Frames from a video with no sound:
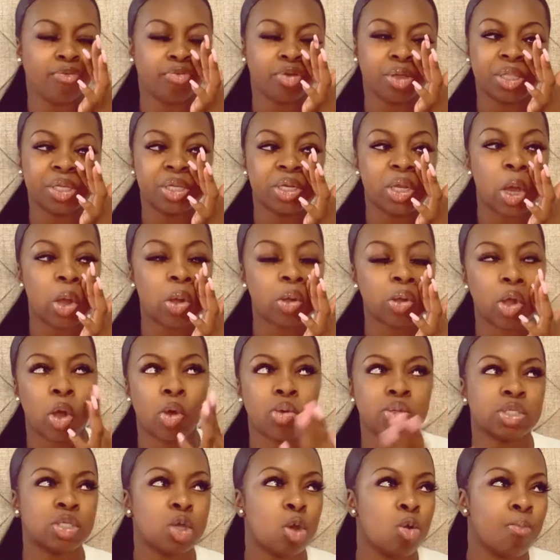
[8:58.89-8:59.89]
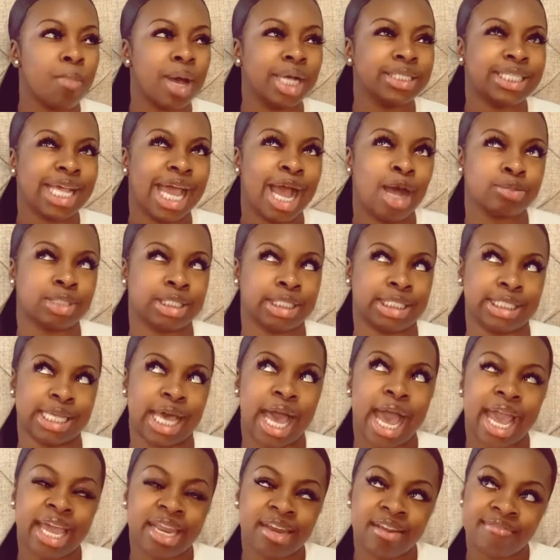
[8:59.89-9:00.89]
really don't go so much
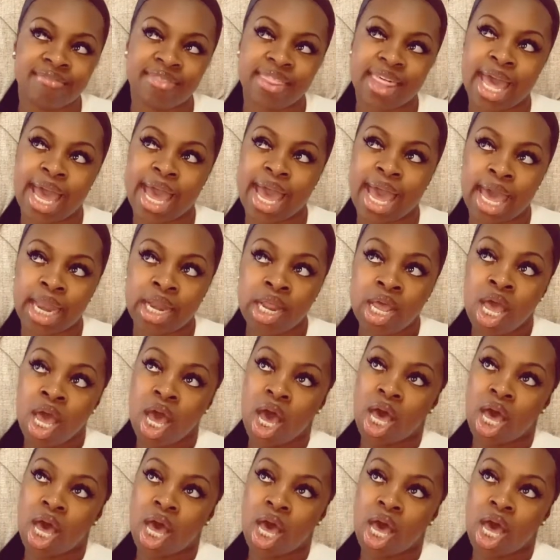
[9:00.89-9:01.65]
outside of that